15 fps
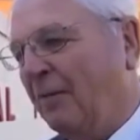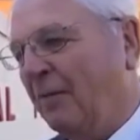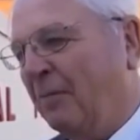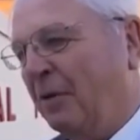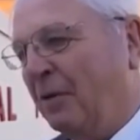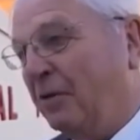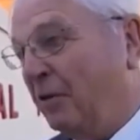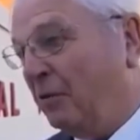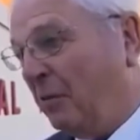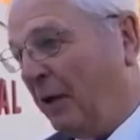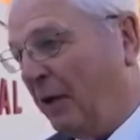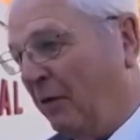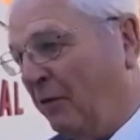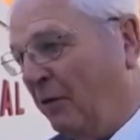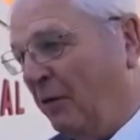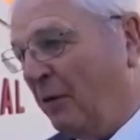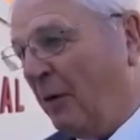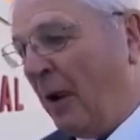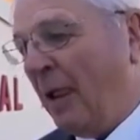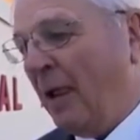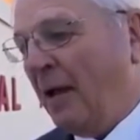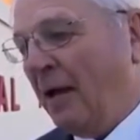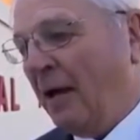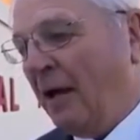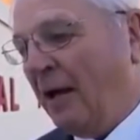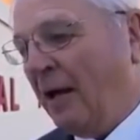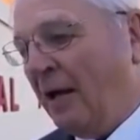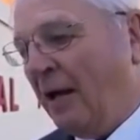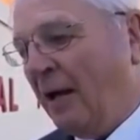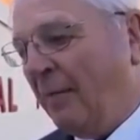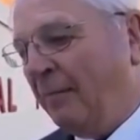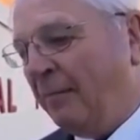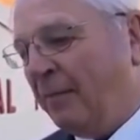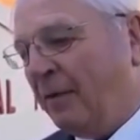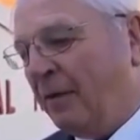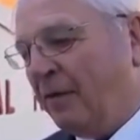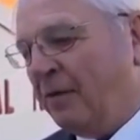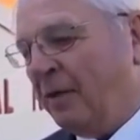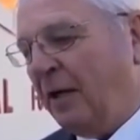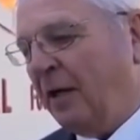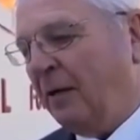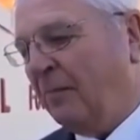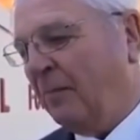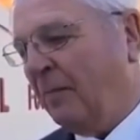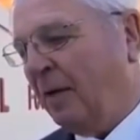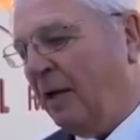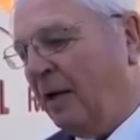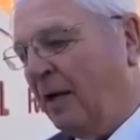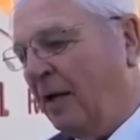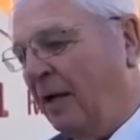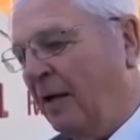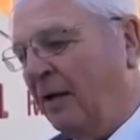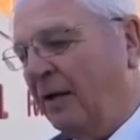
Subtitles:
which is wonderful. The team here